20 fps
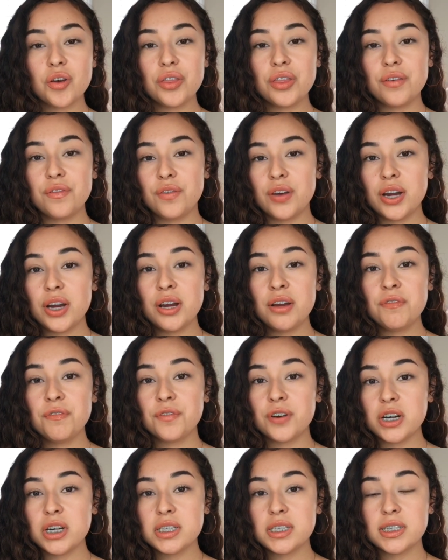the very
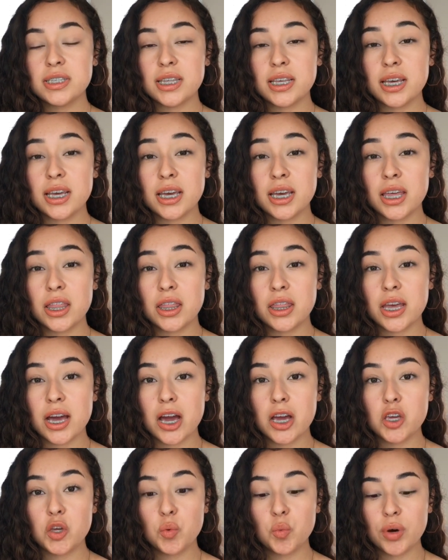first thing
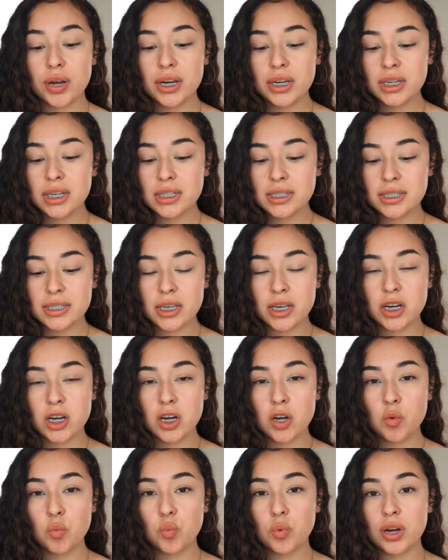that you want to
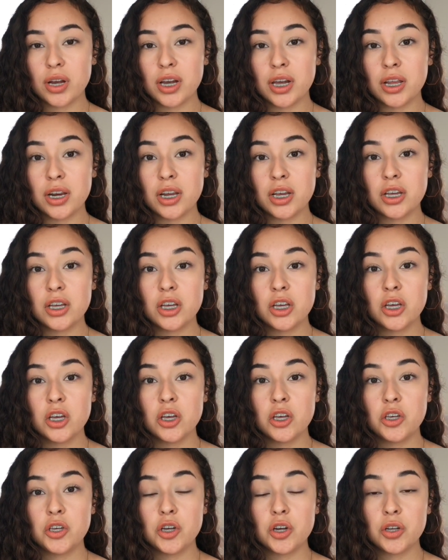consider when
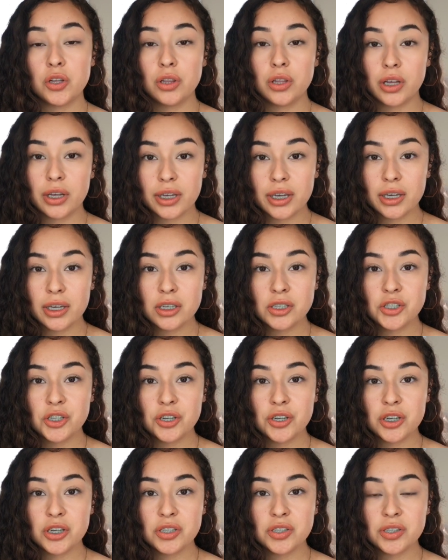you're looking
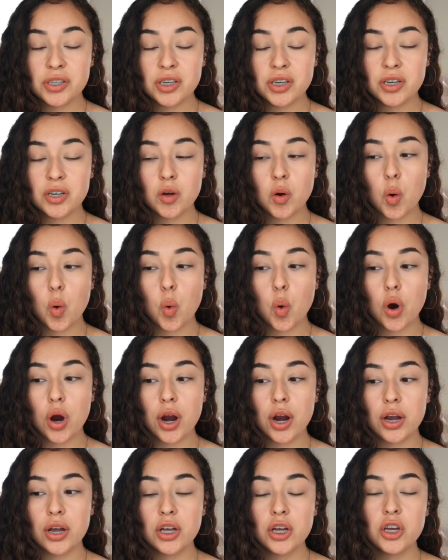into nursing,
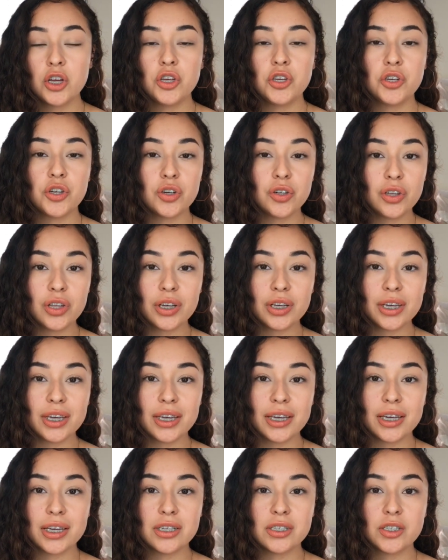or you're
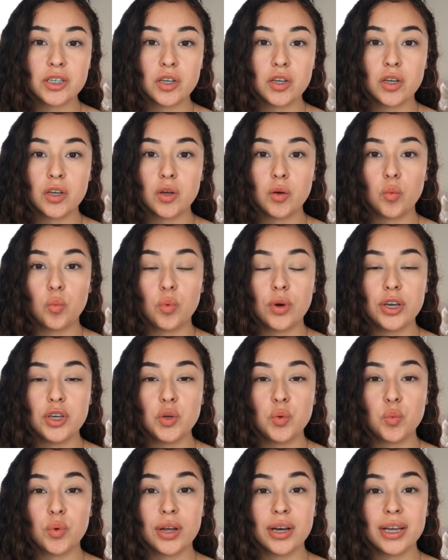looking into what
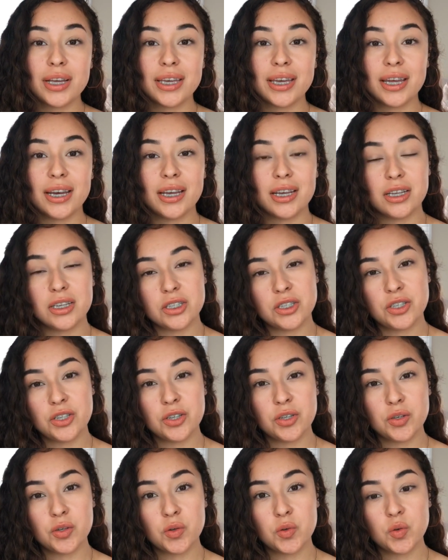you want to get
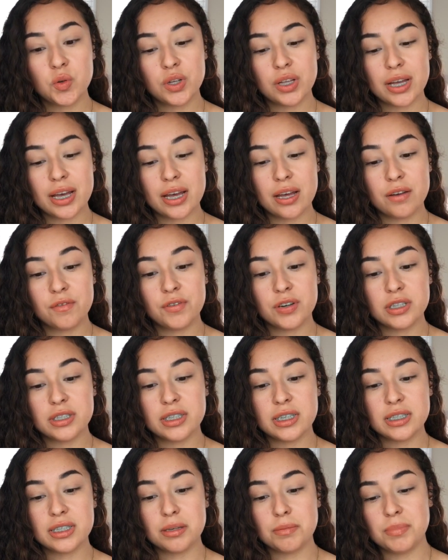into
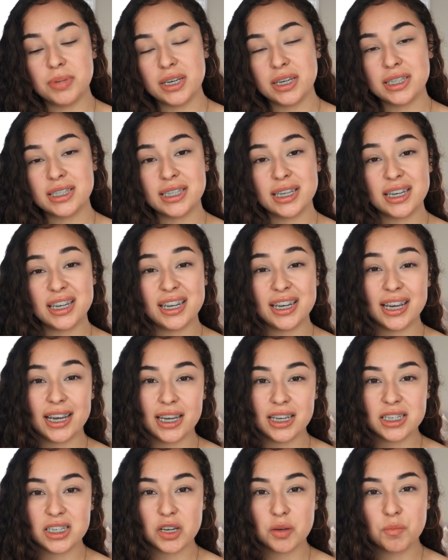versus a BSN and
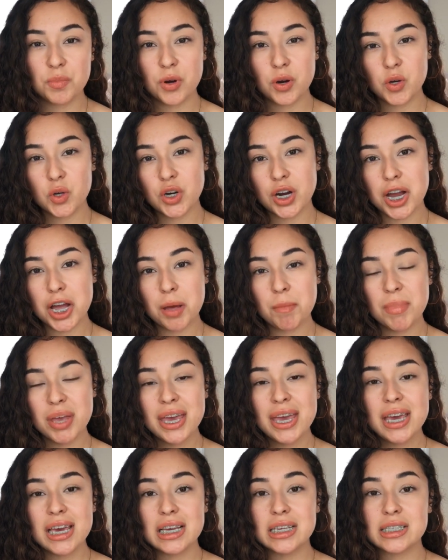ADN program,
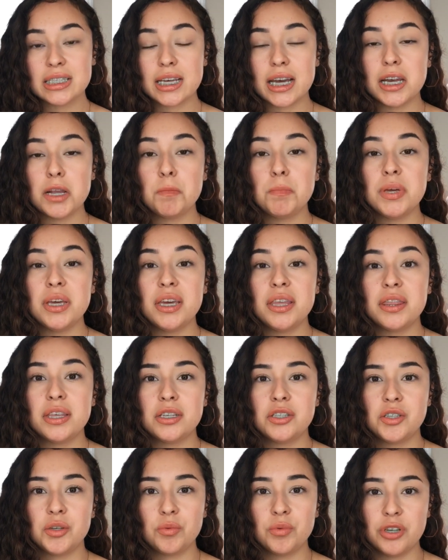is going to be
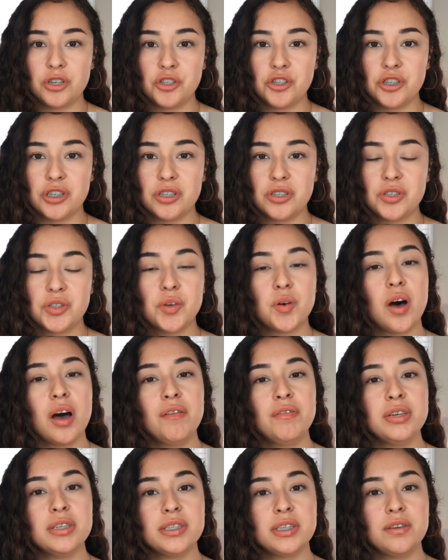the tuition. So
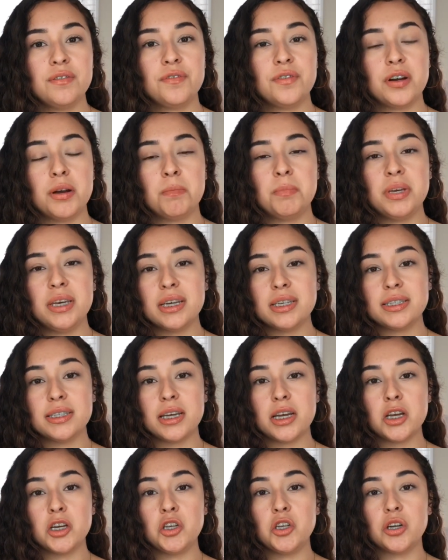obviously for a
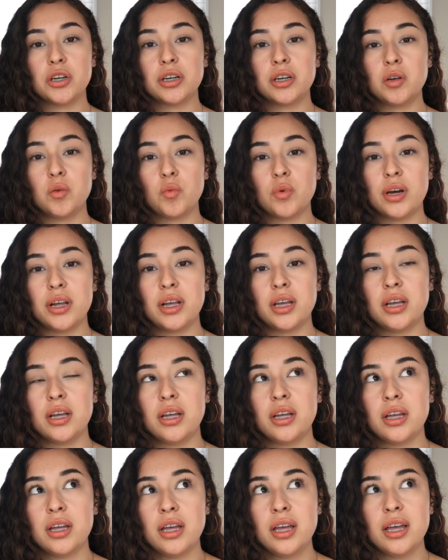BSN, you're going to want
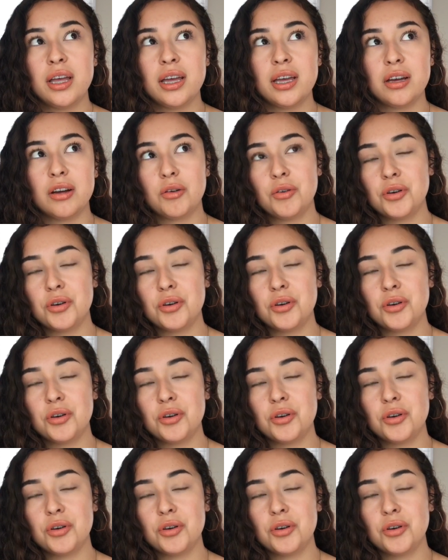to, or